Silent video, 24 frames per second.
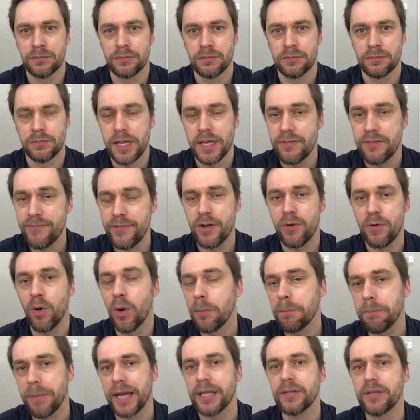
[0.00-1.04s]
If you're on
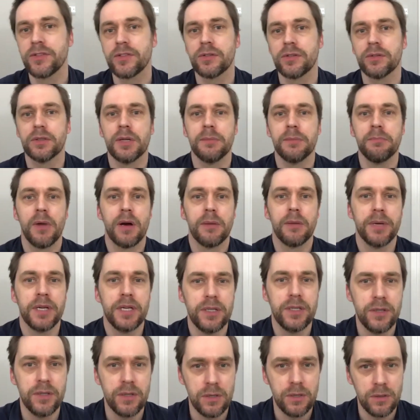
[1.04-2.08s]
pencil, it might be
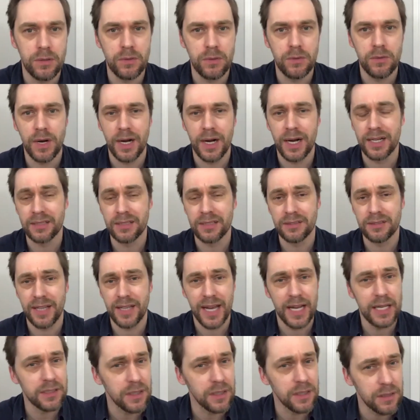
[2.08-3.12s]
you and
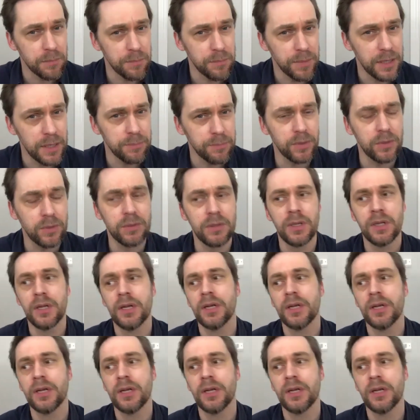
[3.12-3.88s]
8 other people.